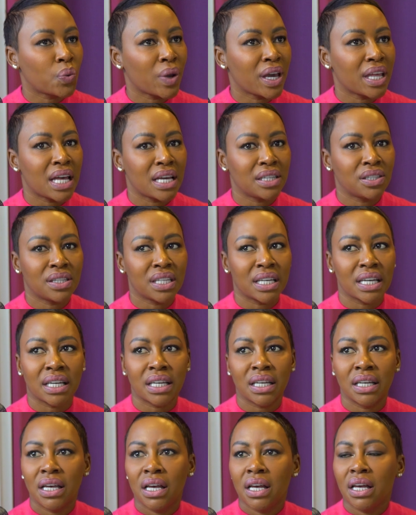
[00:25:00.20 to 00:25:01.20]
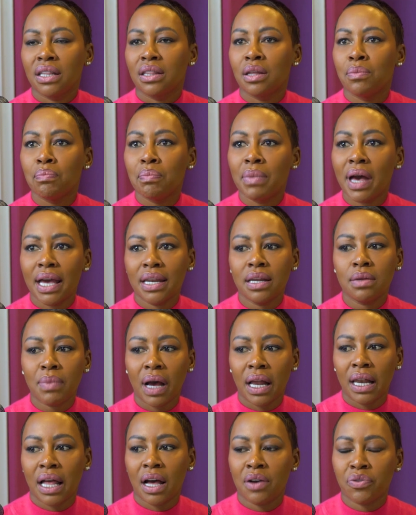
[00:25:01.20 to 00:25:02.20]
where they think the man in
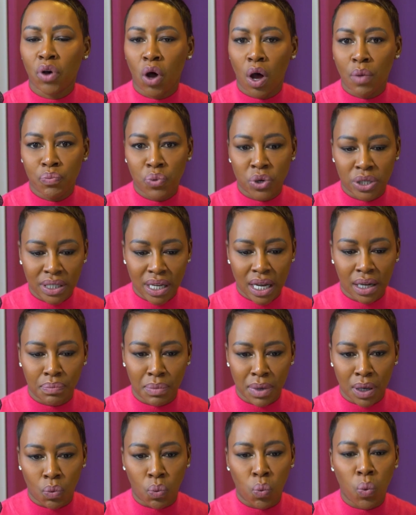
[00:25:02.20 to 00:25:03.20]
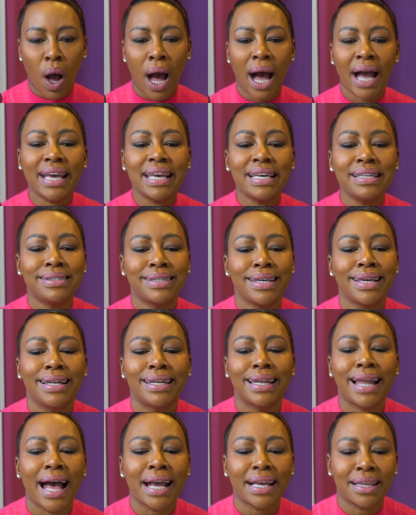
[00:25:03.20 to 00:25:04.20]
my life can't protect me. Why is he
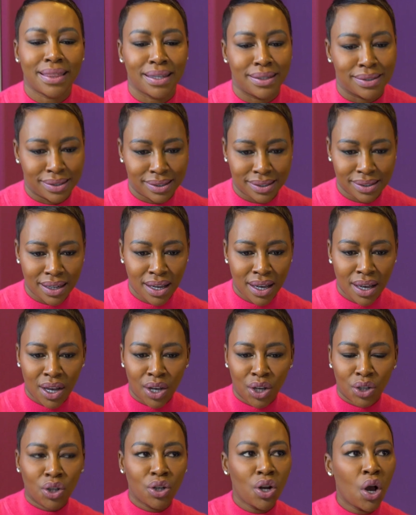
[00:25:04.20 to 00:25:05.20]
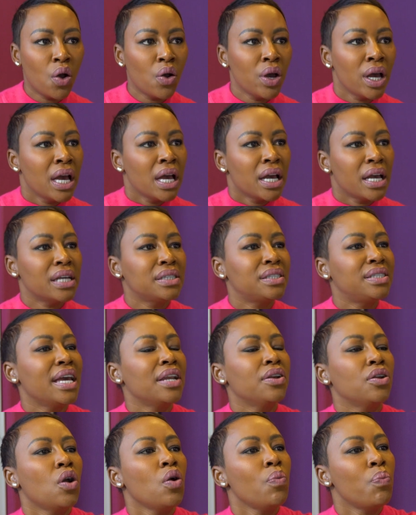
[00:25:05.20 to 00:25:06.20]
like this? You know, is there
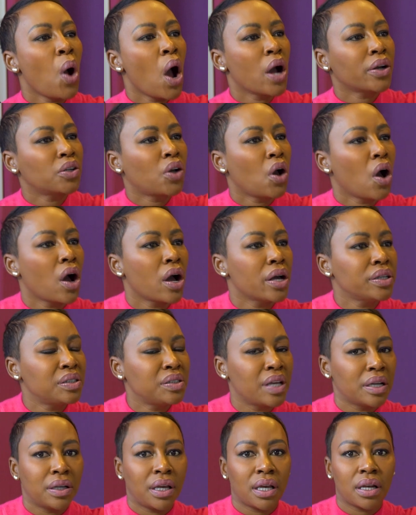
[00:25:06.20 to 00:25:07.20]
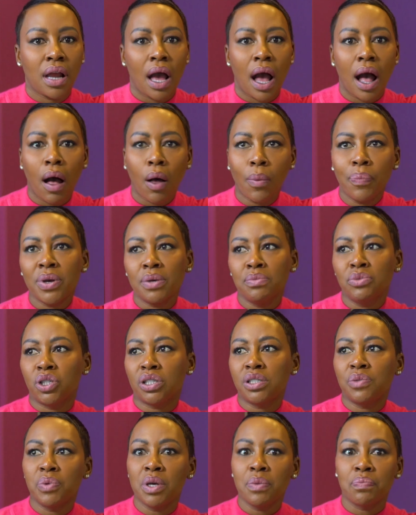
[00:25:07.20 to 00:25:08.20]
no podcast that can help him
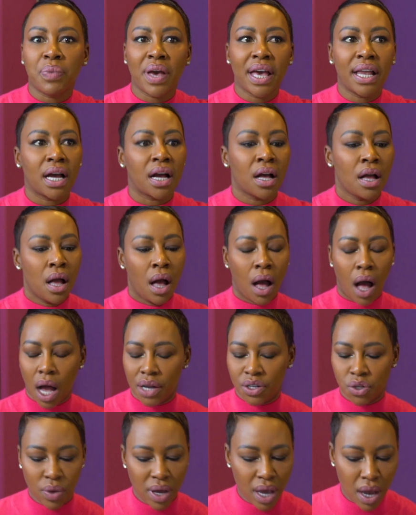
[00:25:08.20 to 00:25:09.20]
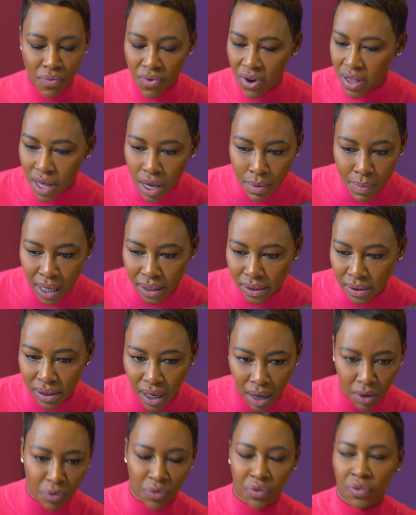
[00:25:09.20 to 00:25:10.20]
just be better? I do everything
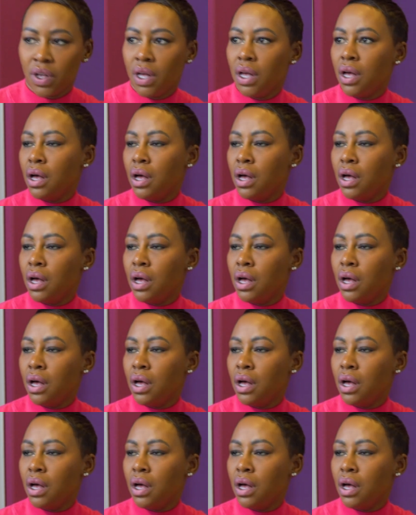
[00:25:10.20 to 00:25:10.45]
myself.